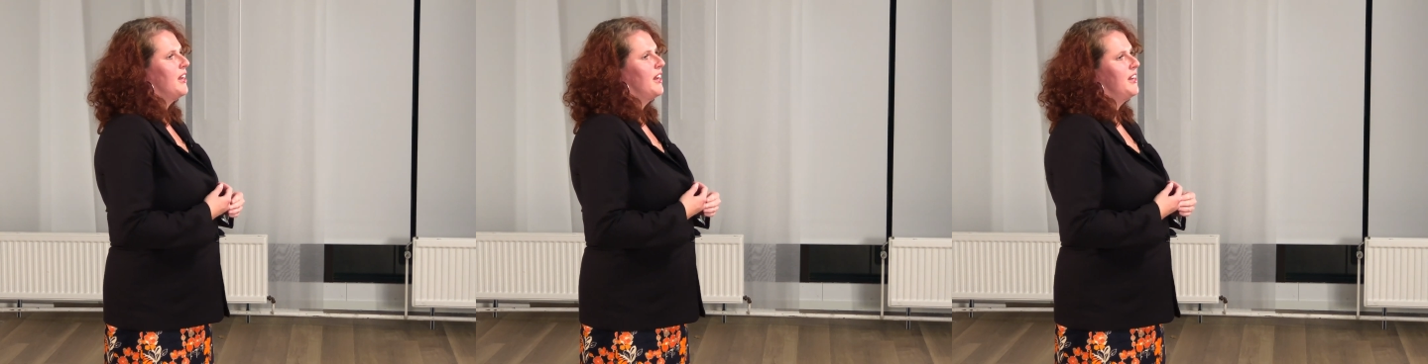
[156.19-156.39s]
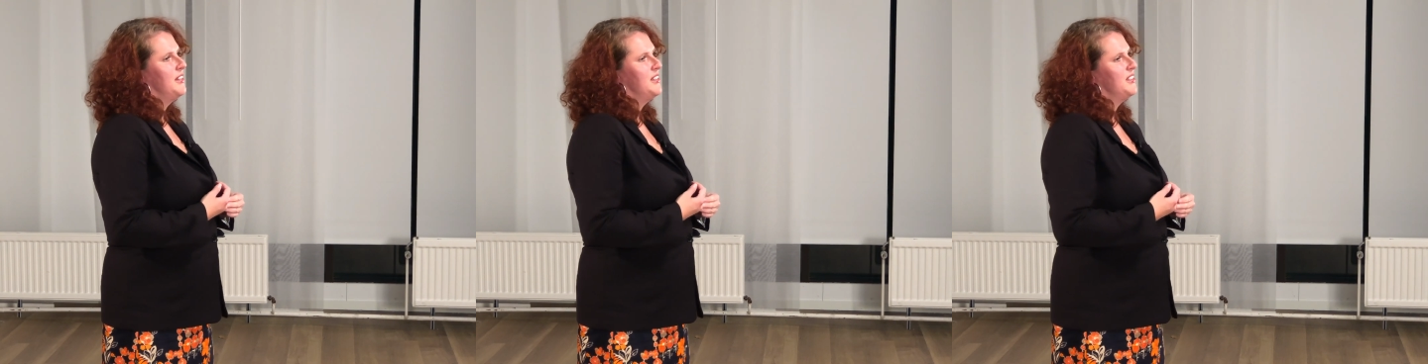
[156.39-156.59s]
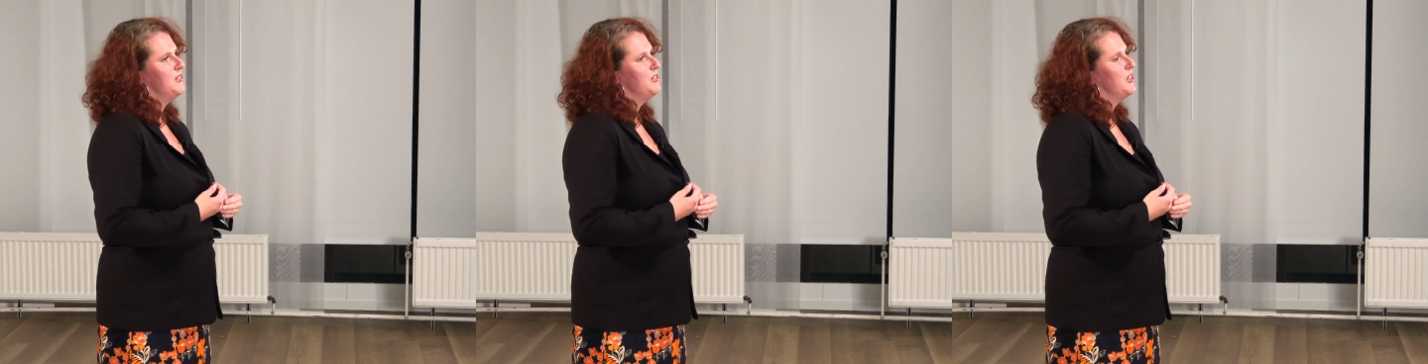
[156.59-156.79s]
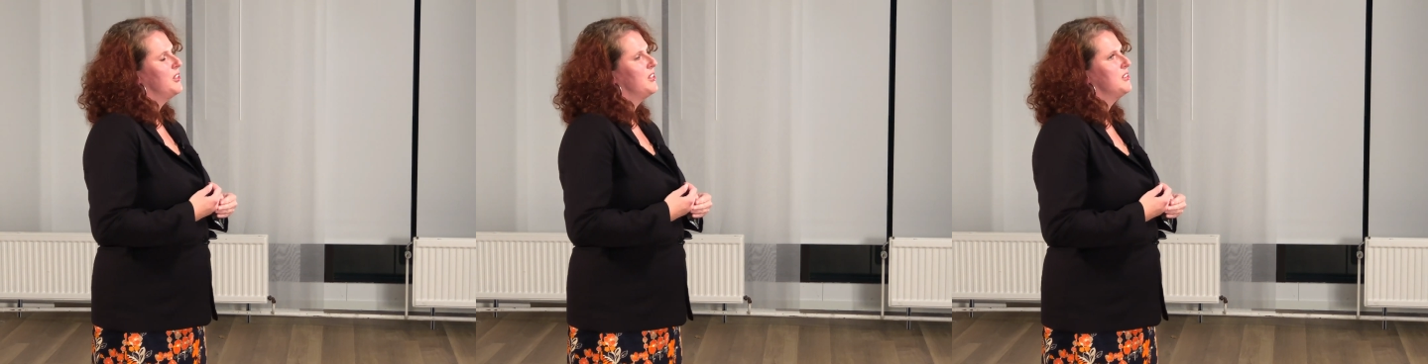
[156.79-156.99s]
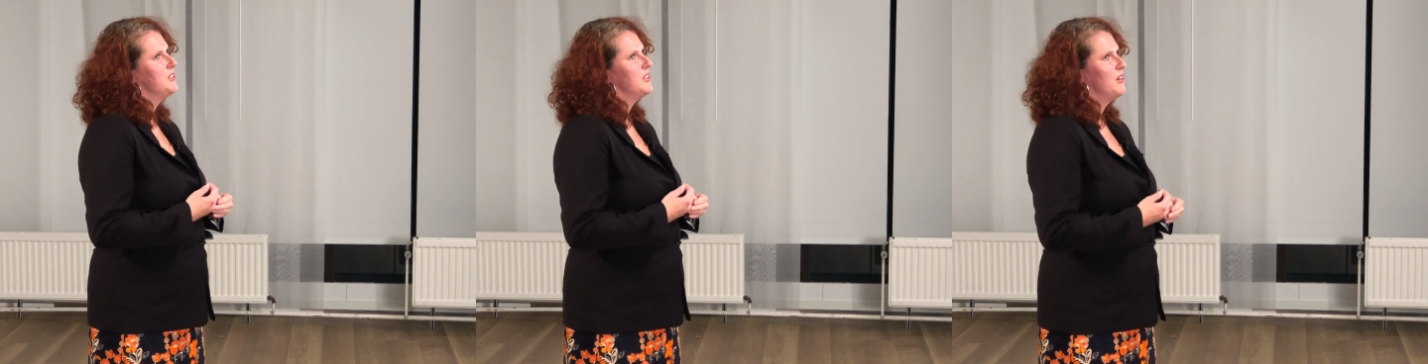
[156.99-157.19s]
and in
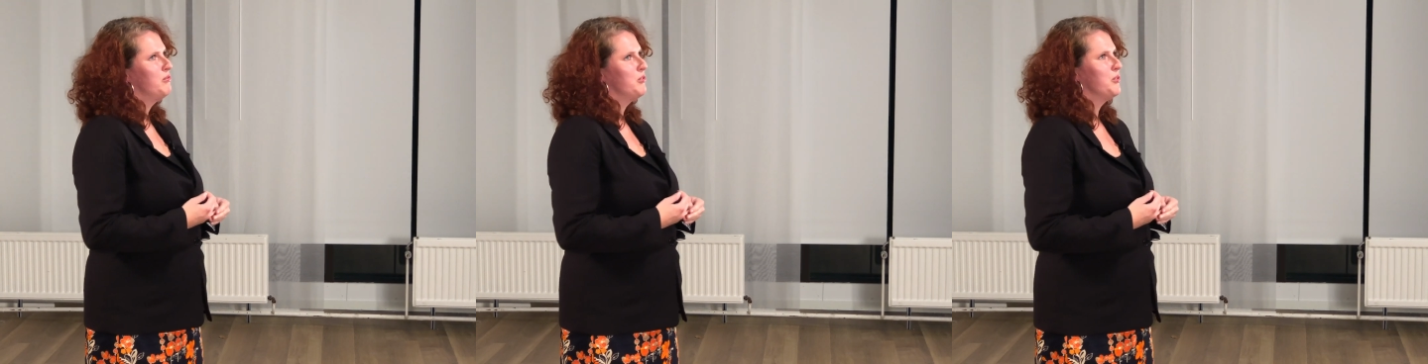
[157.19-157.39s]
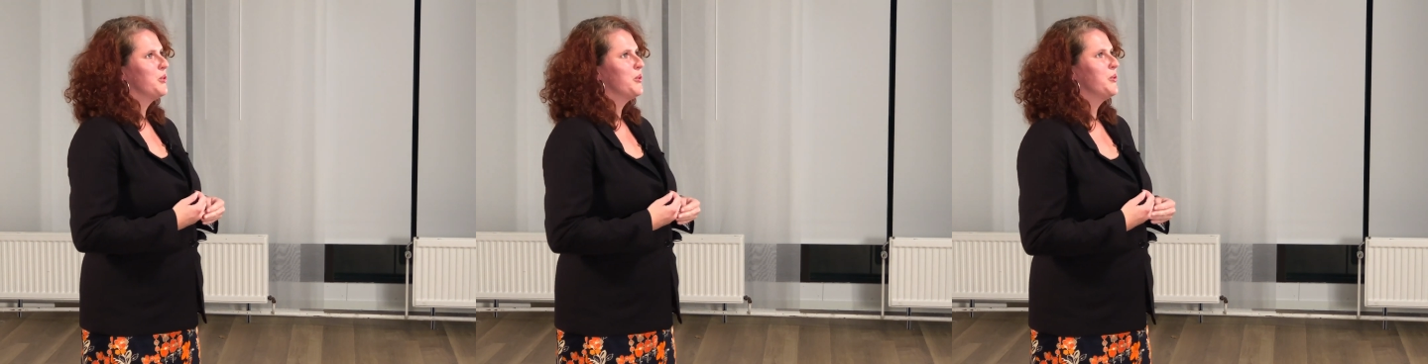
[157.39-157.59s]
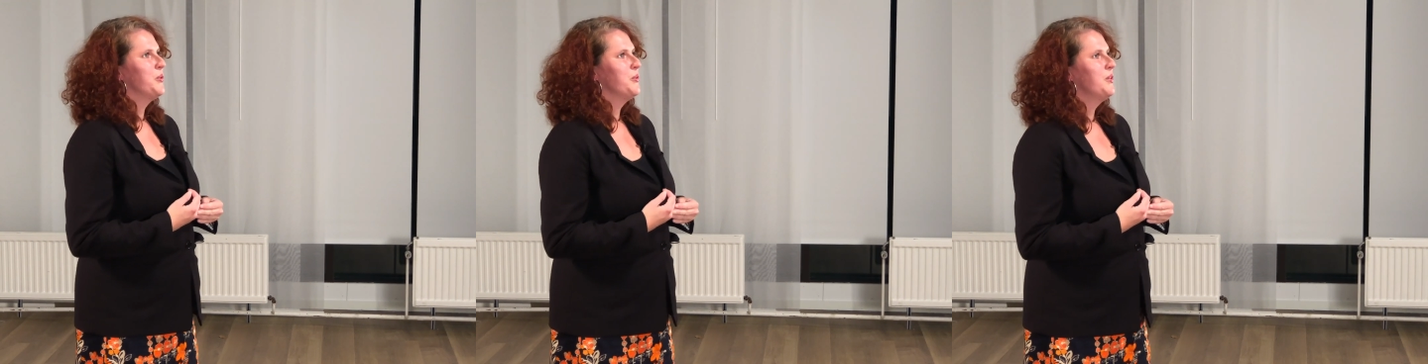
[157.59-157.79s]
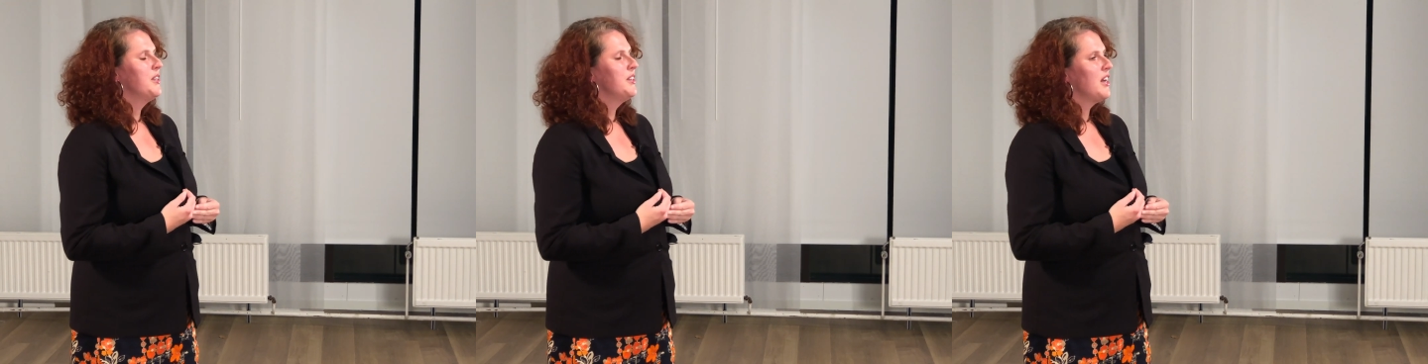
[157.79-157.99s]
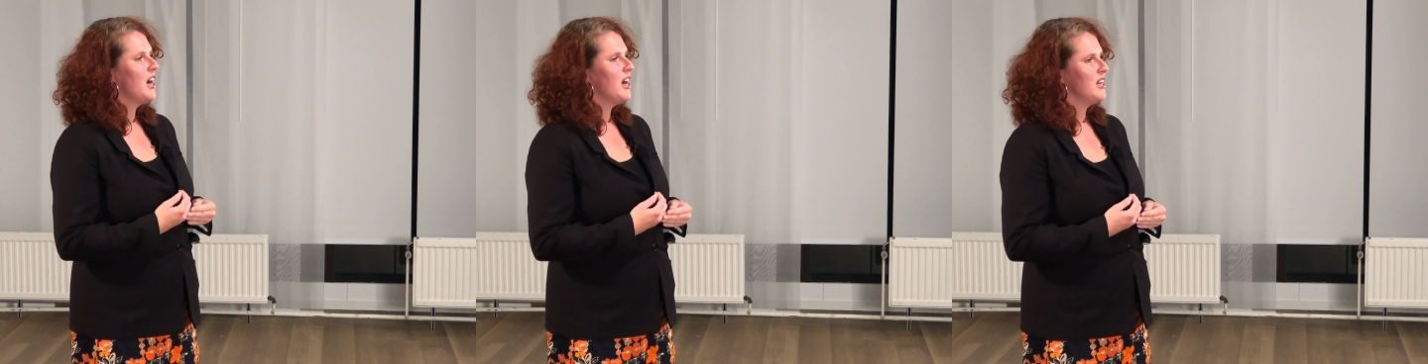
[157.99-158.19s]
several
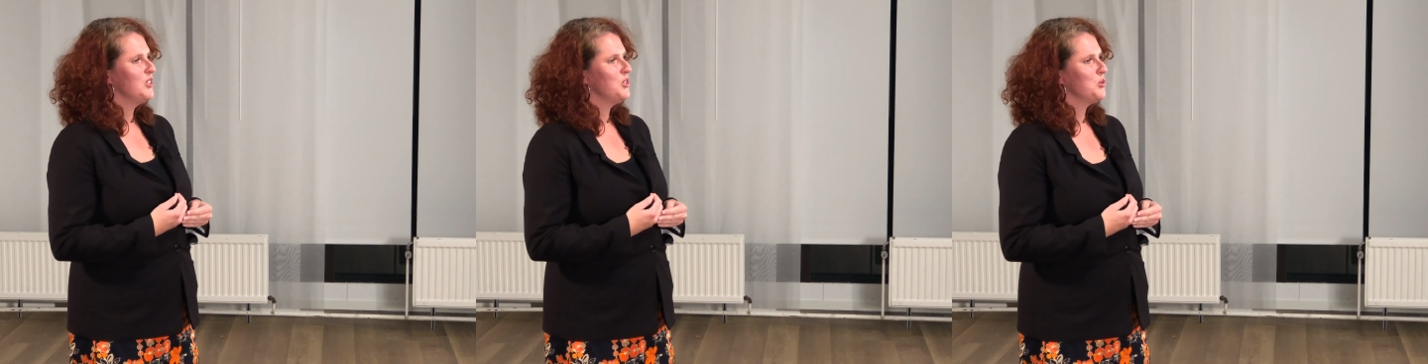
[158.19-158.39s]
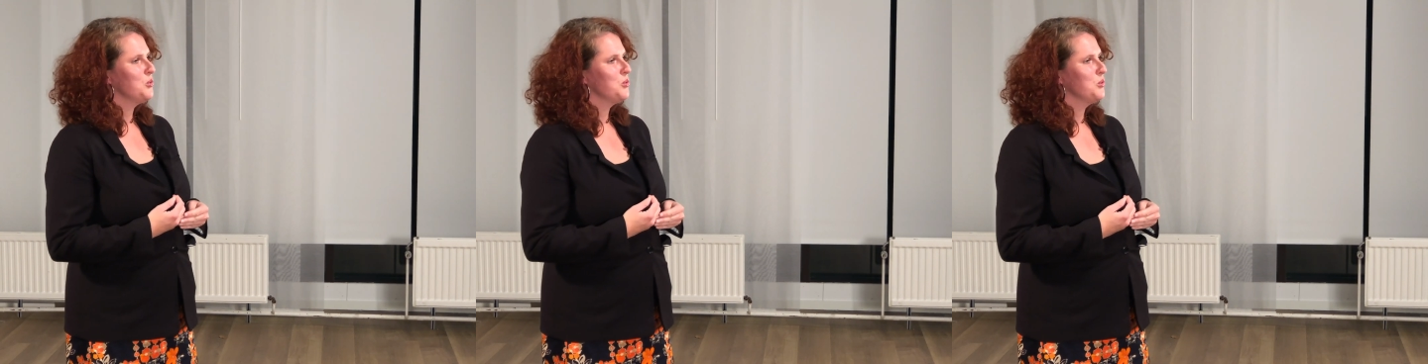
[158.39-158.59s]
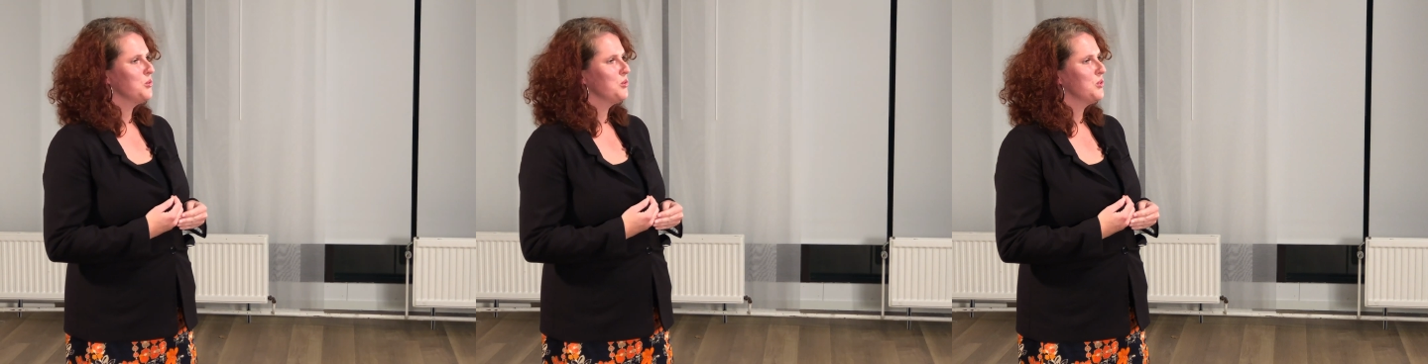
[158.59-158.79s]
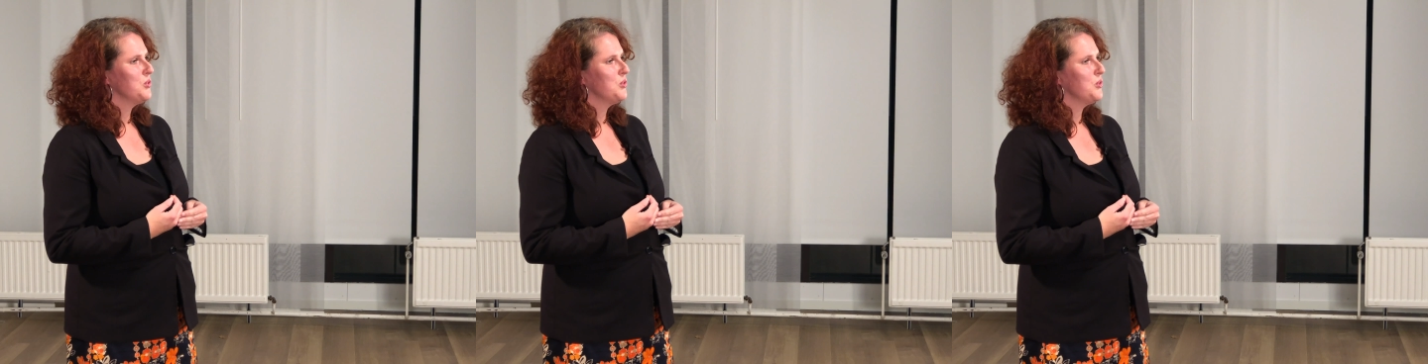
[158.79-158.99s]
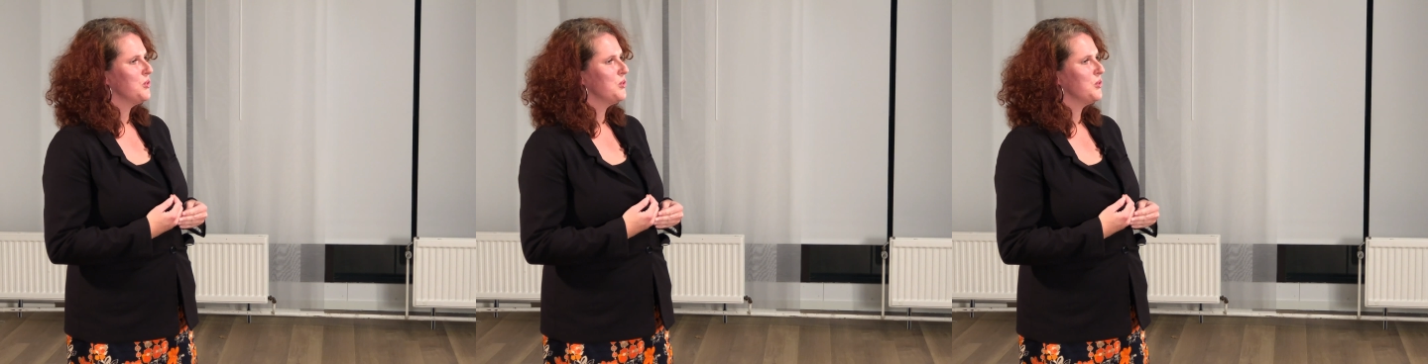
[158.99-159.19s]
high schools.